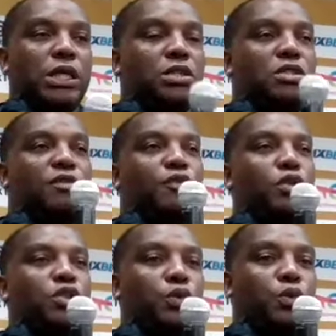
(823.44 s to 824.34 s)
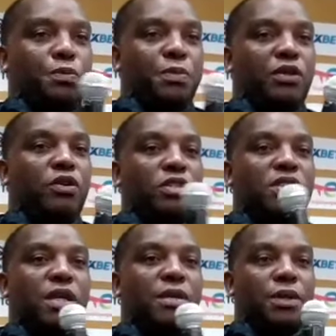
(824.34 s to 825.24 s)
Yes, of course, you would be
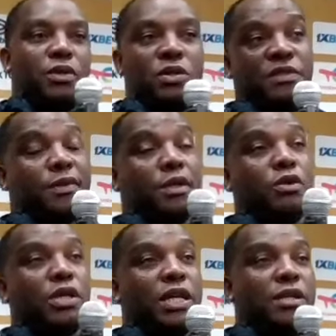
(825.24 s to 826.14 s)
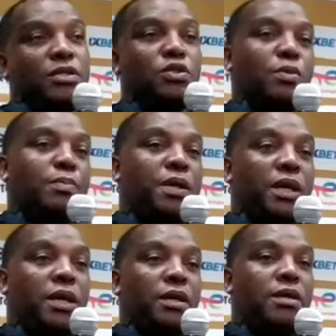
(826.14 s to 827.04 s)
concerned because if you look at us
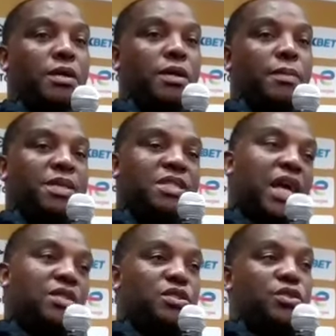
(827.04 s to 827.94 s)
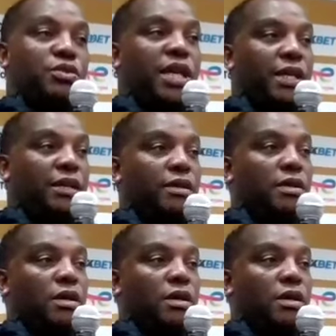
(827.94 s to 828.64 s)
compare, besides today,